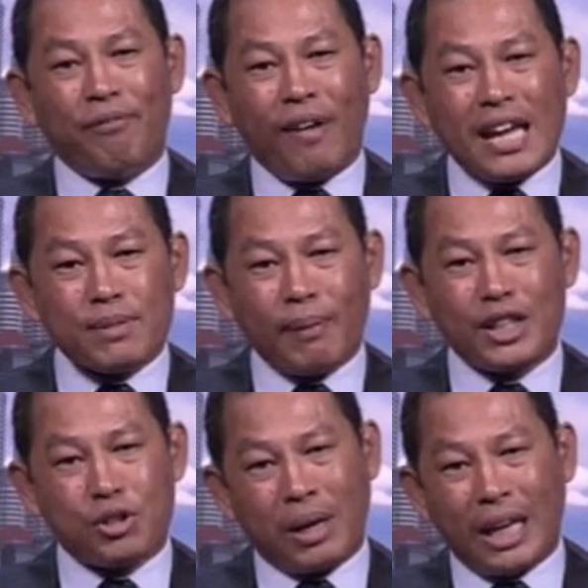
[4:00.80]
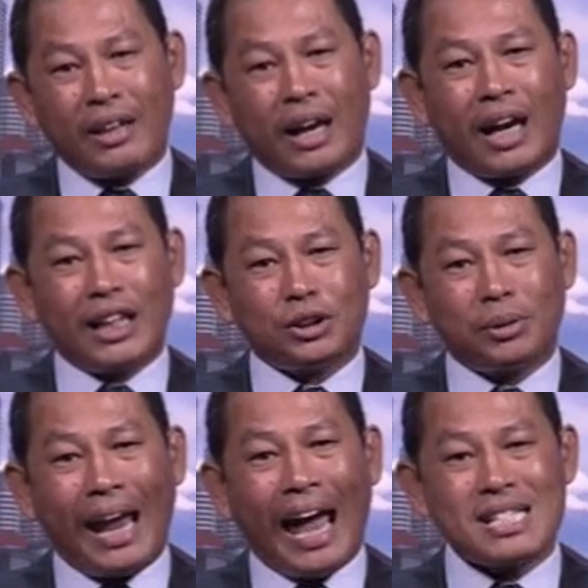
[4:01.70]
investment, treating the
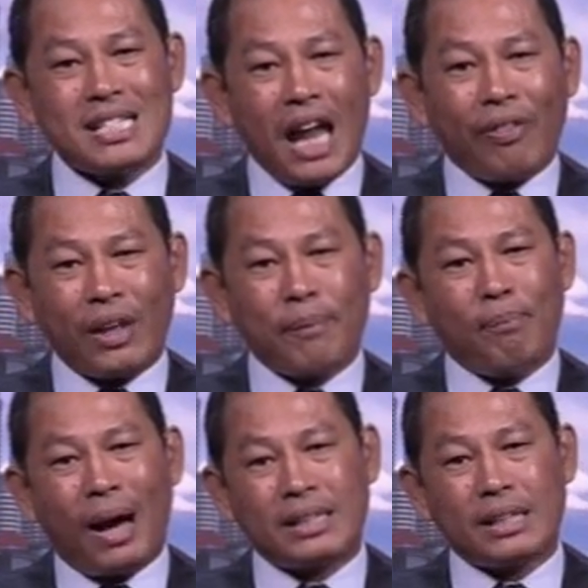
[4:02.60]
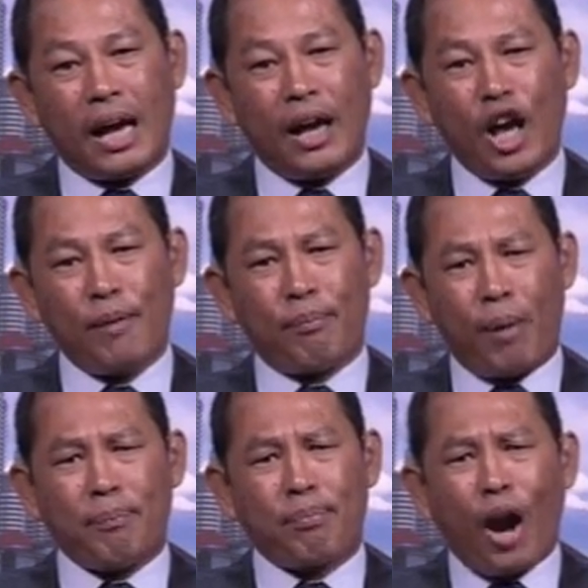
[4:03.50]
country as nothing but a
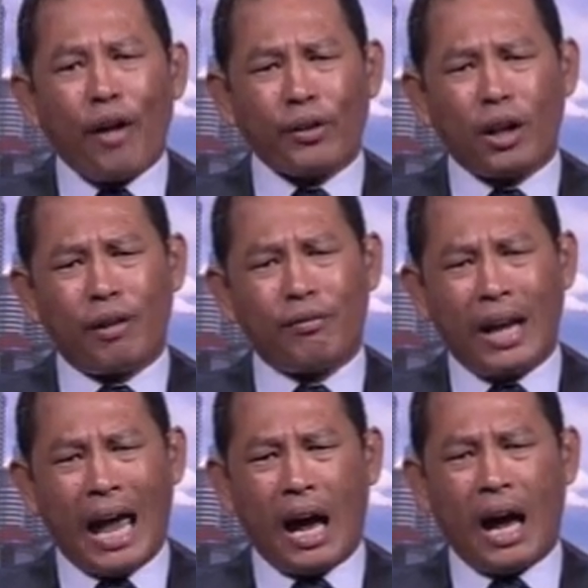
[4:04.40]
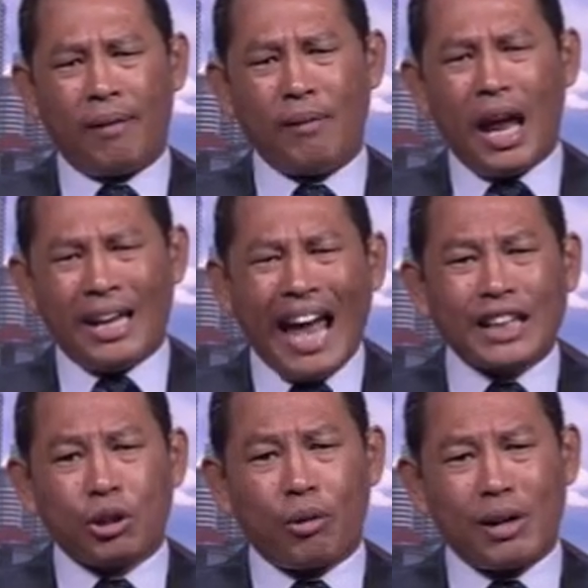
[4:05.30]
brothel of
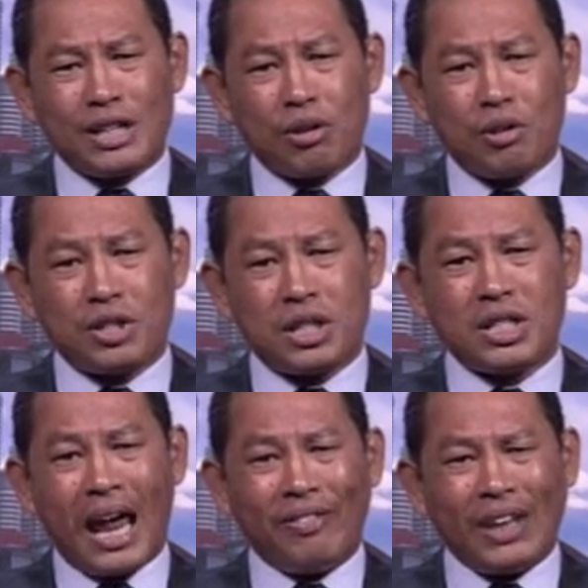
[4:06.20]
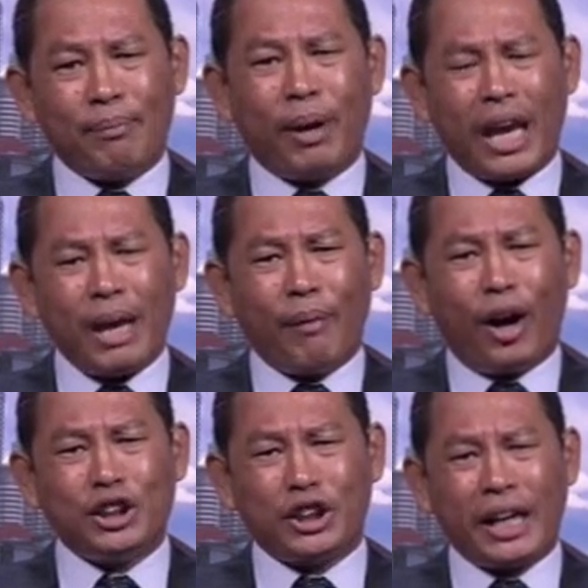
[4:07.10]
natural resources and the
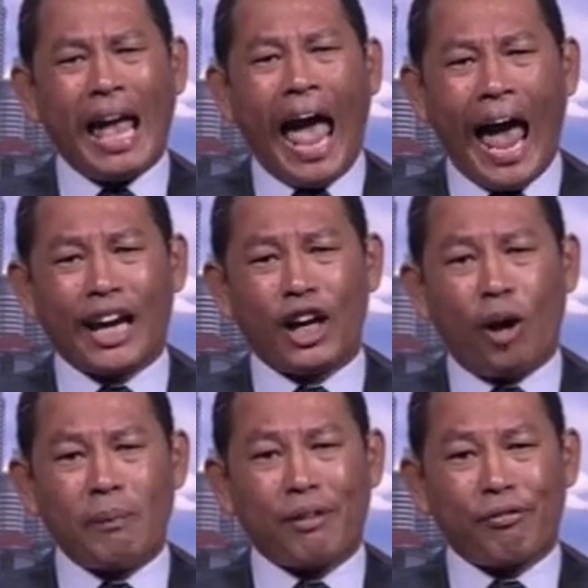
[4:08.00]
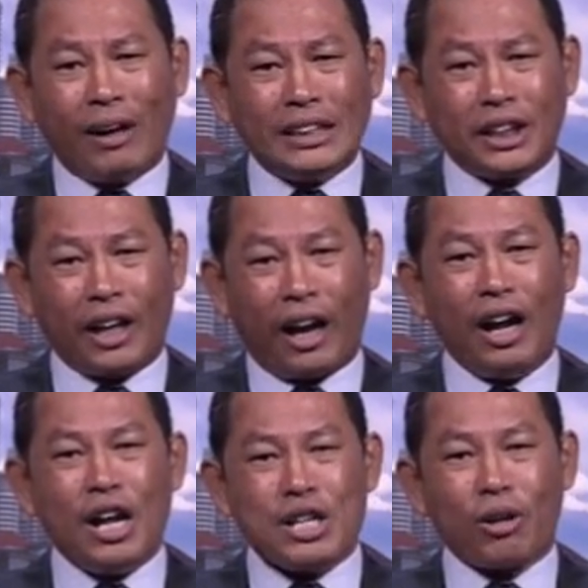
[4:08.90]
emerging economic
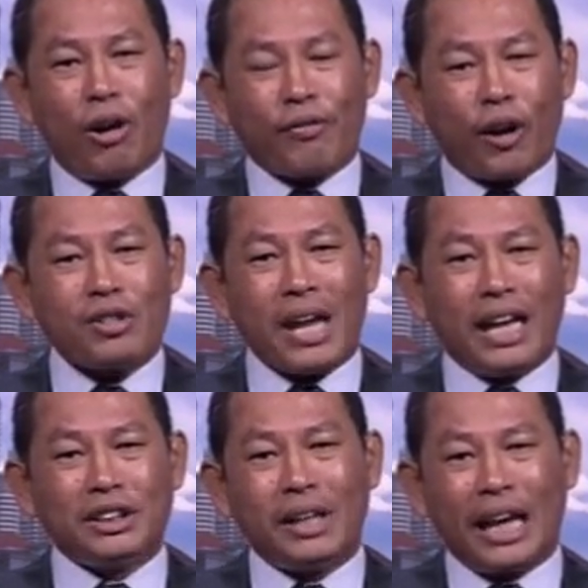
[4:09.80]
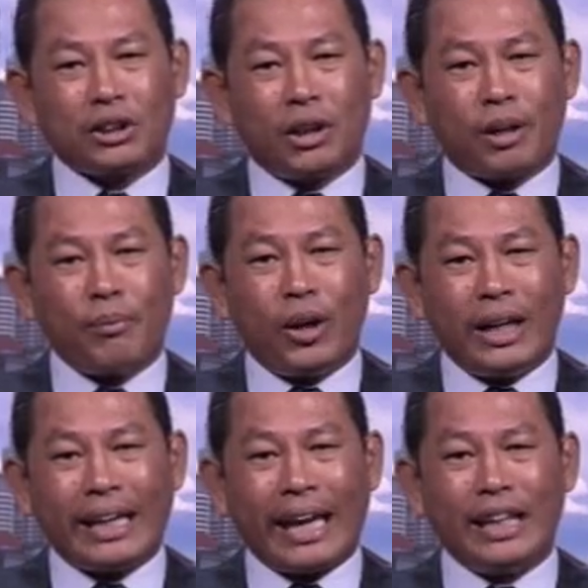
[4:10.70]
frontier. So of course the international
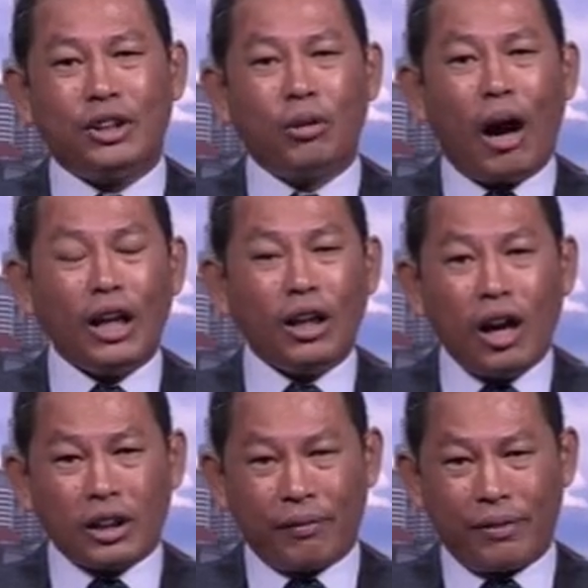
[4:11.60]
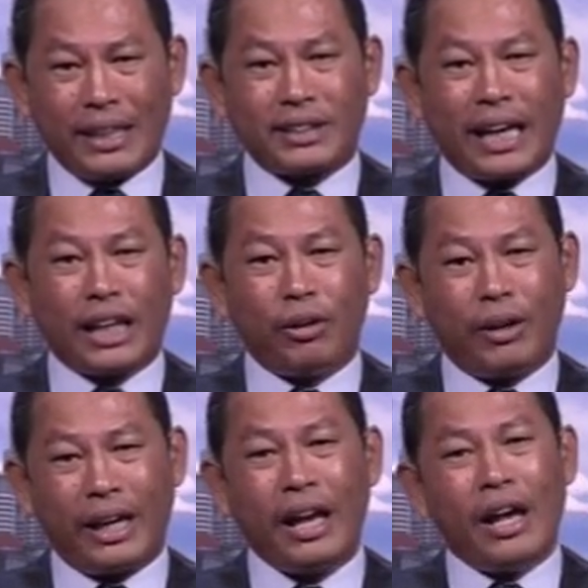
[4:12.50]
community can do a lot of things,
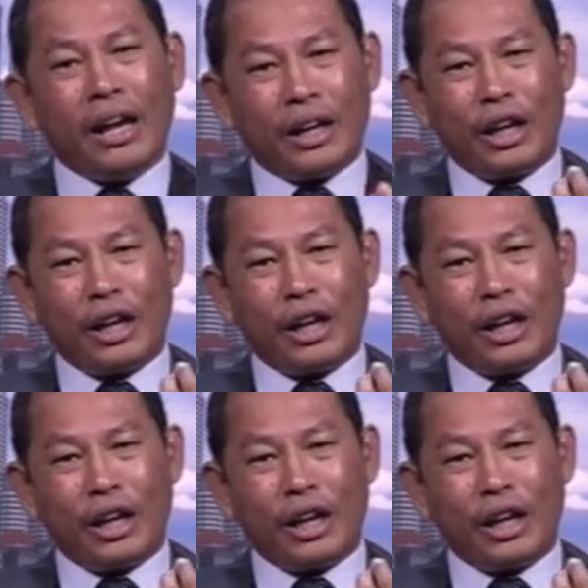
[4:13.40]
including,